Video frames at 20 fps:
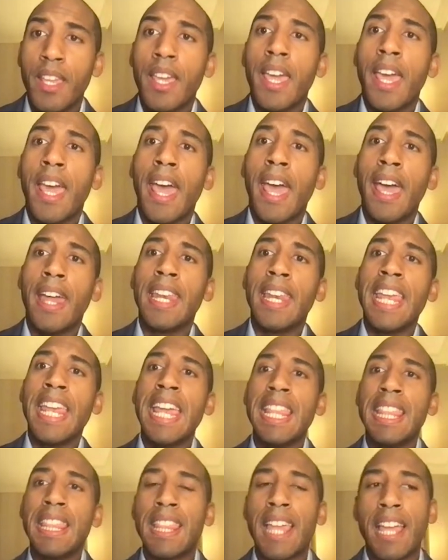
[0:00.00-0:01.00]
Mm-hmm. And
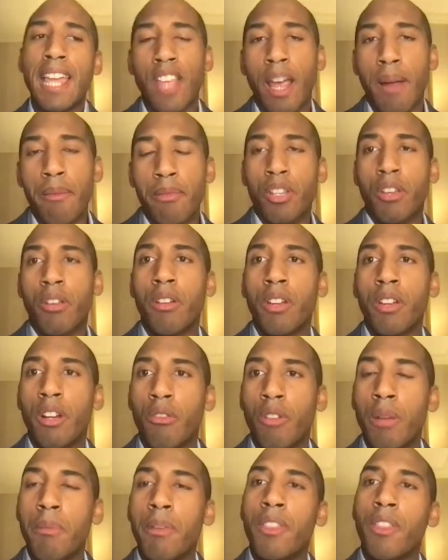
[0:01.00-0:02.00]
in that cybersecurity
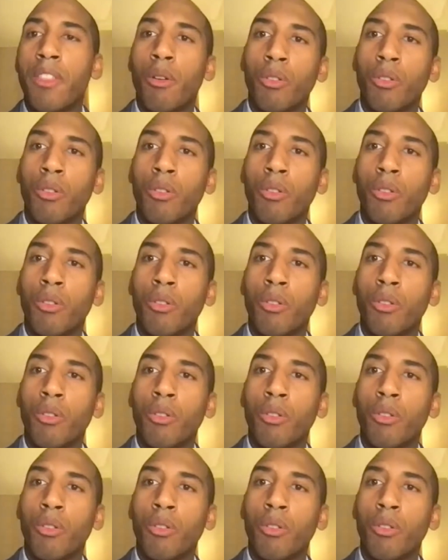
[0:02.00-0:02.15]
agreement,